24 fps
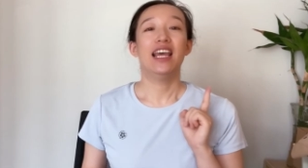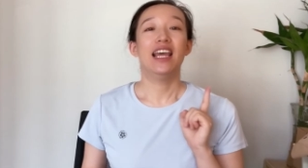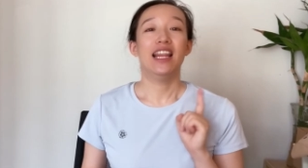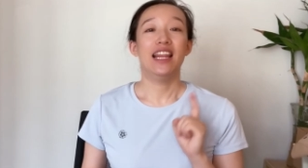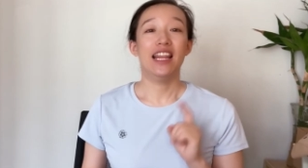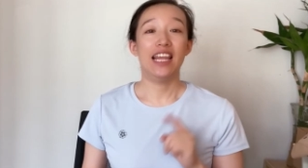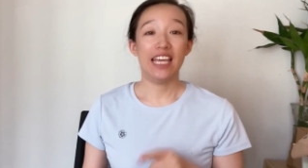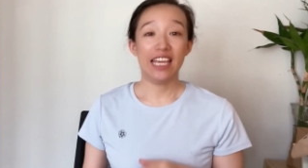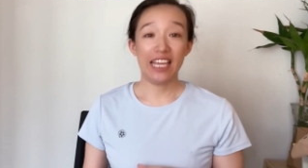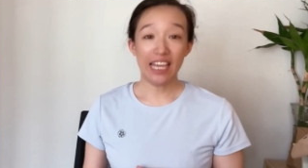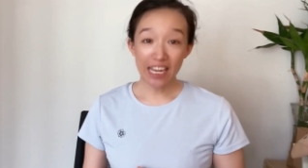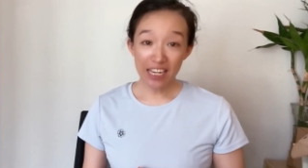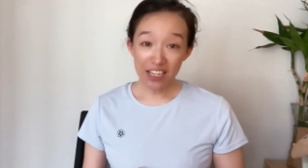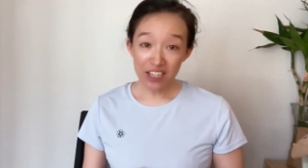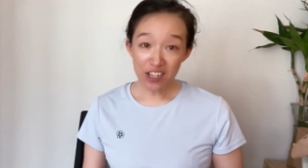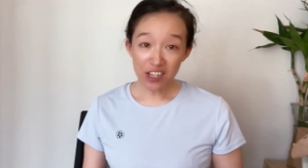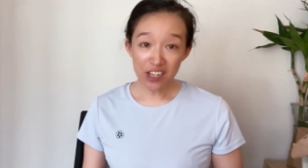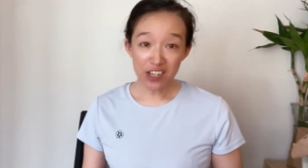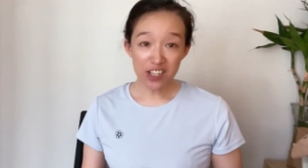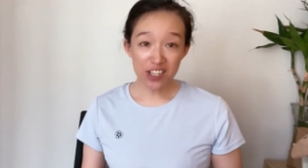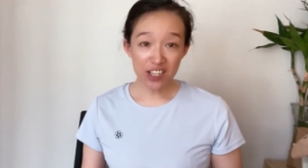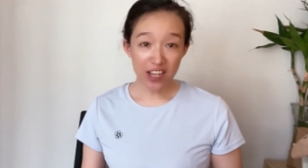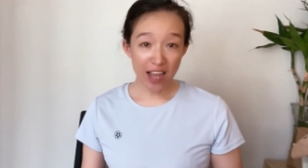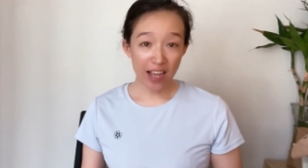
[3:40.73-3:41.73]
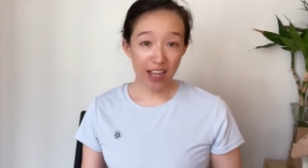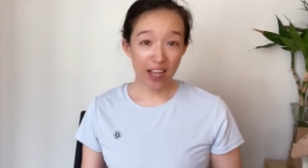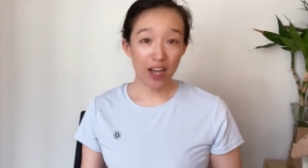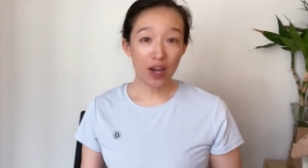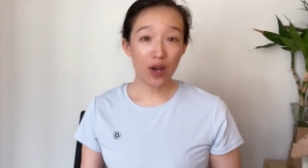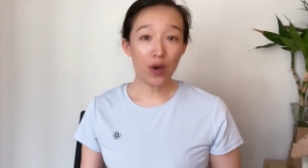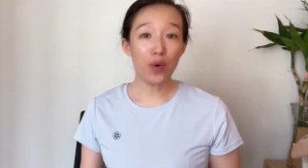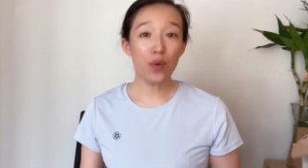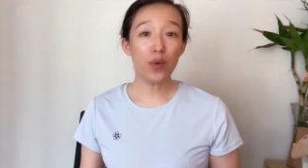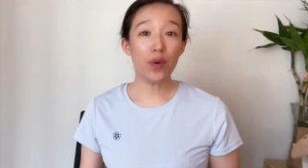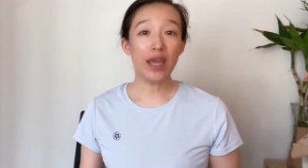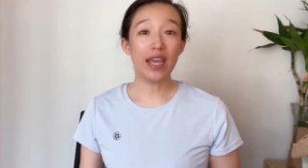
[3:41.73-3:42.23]
The inner
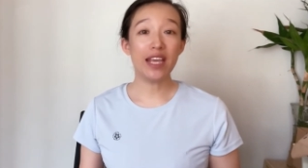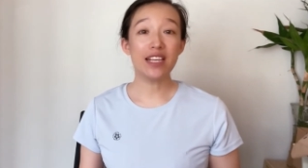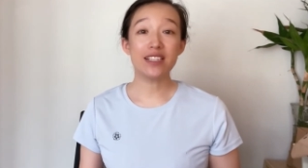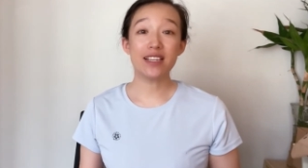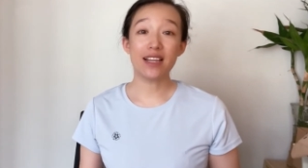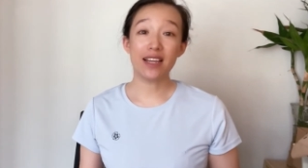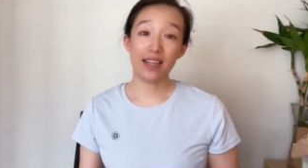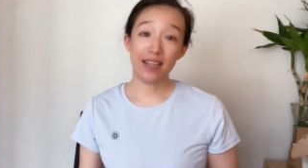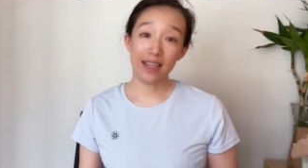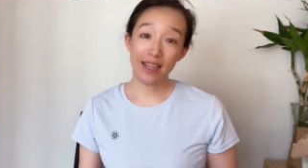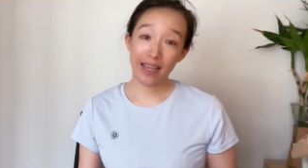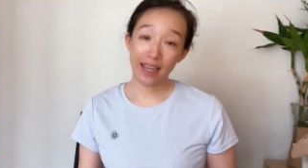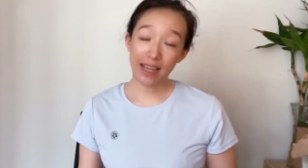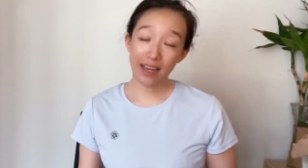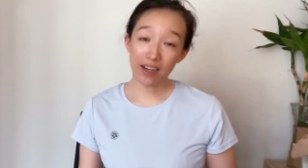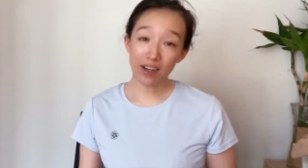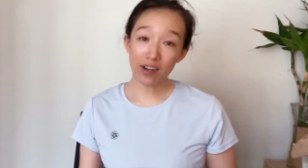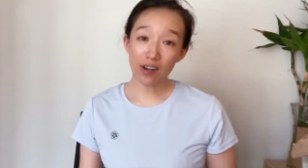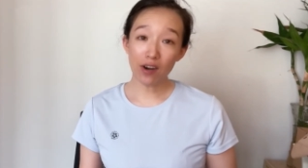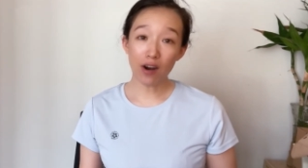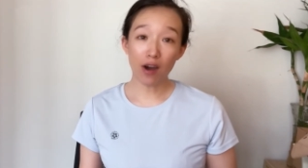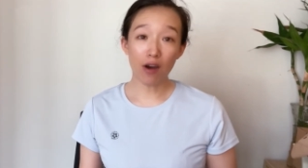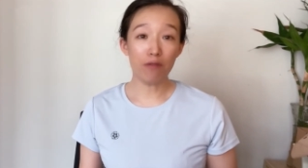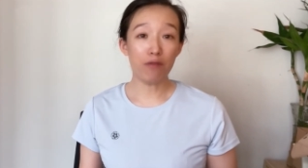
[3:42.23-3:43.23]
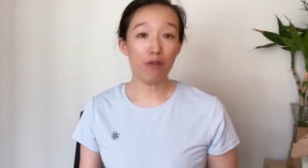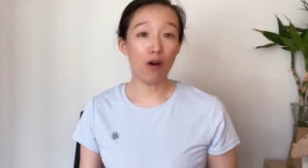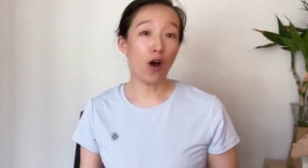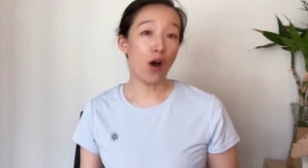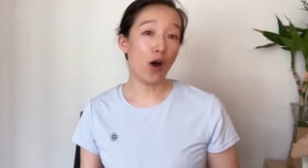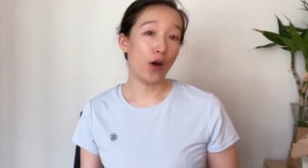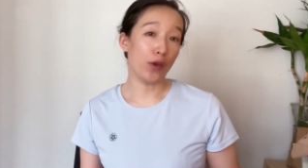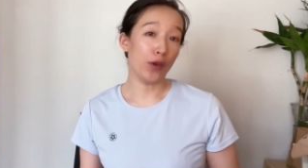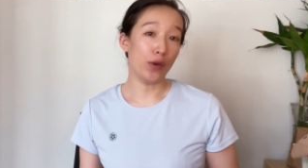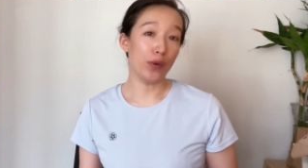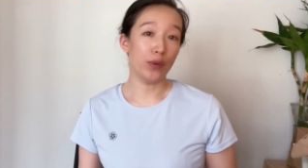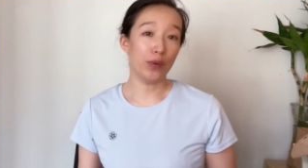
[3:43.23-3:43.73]
circle is a layer of
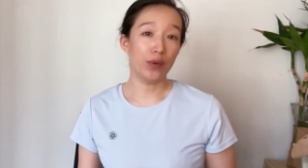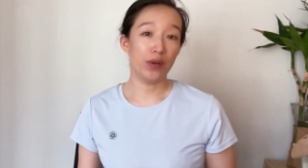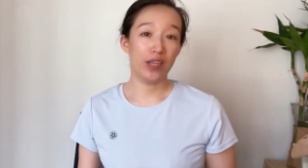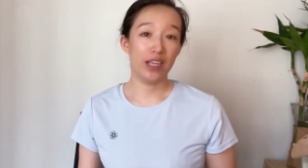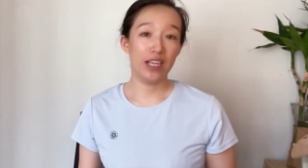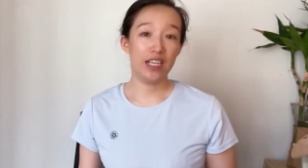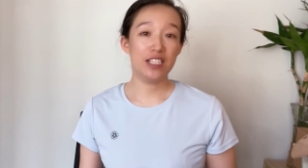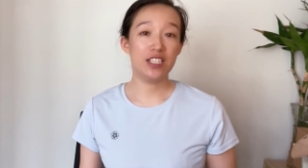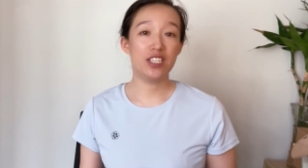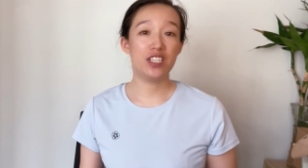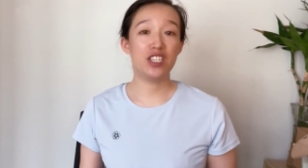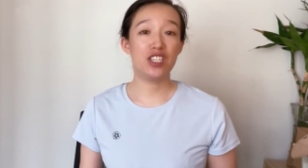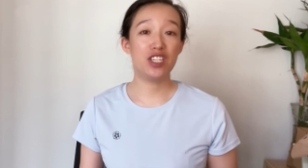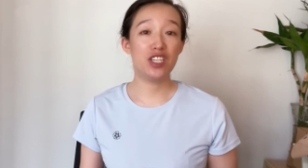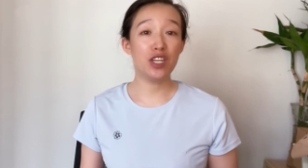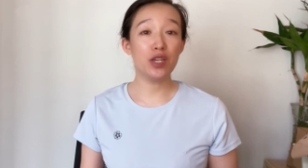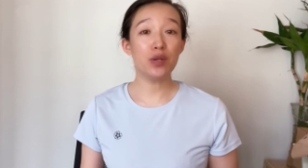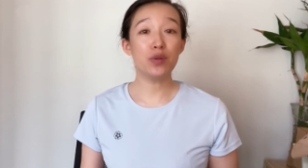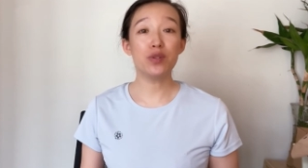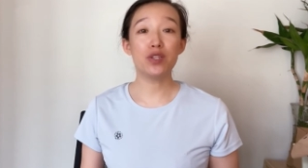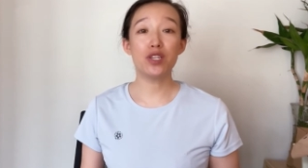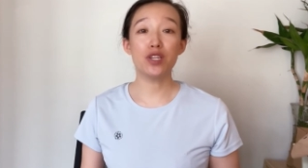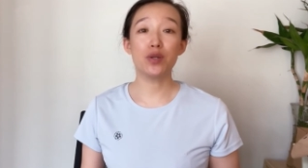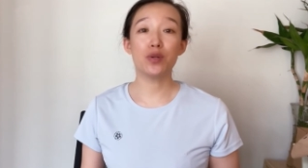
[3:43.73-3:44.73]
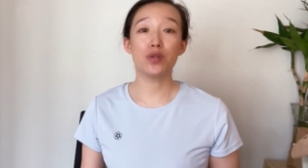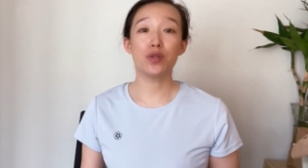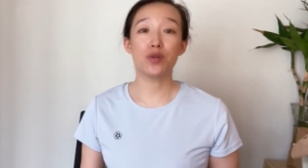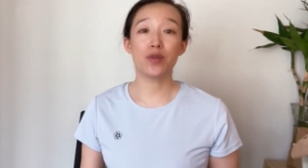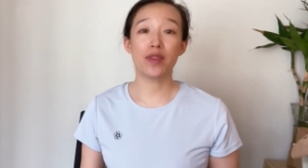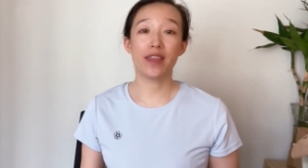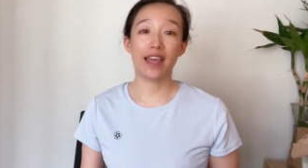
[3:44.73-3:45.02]
oil. It's still due to the